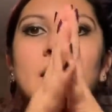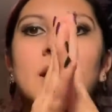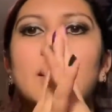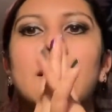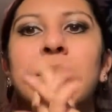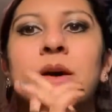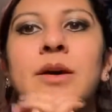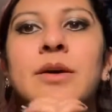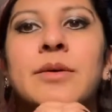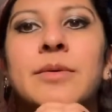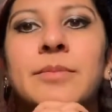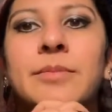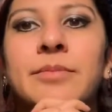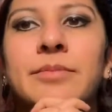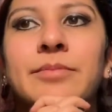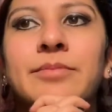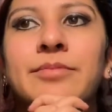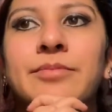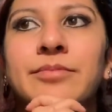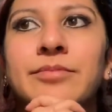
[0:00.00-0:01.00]

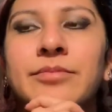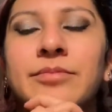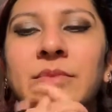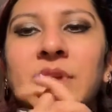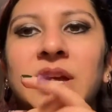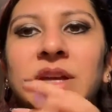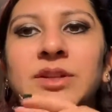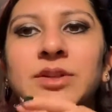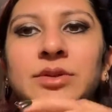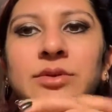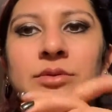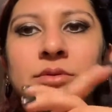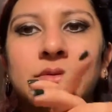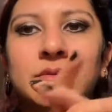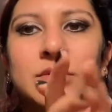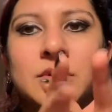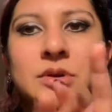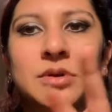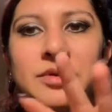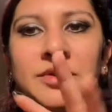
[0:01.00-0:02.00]
I
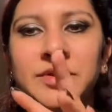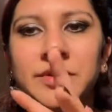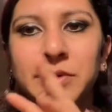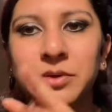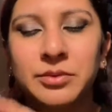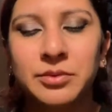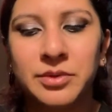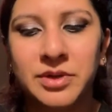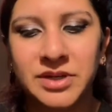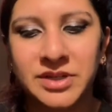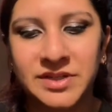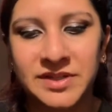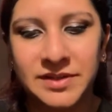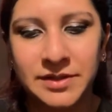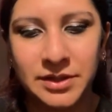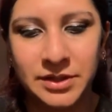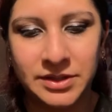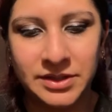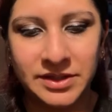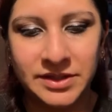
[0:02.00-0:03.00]
do also want to
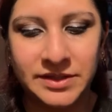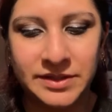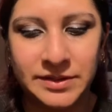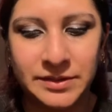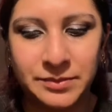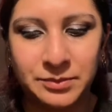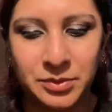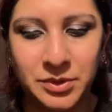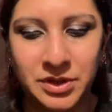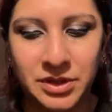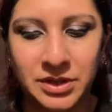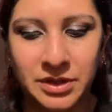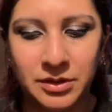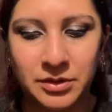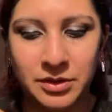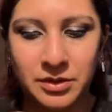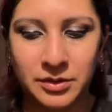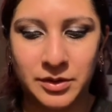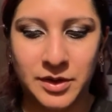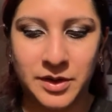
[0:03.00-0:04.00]
start this book,
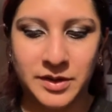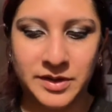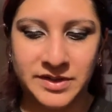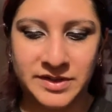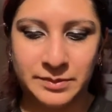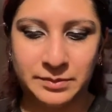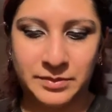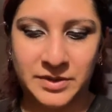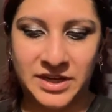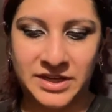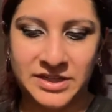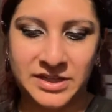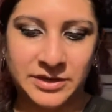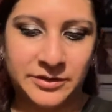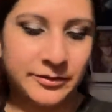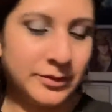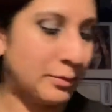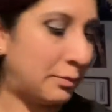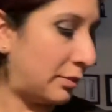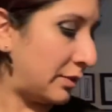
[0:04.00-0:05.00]
or this idea
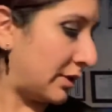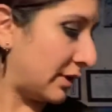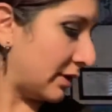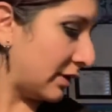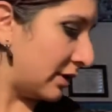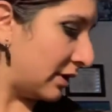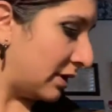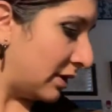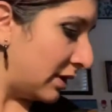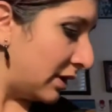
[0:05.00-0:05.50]
of a book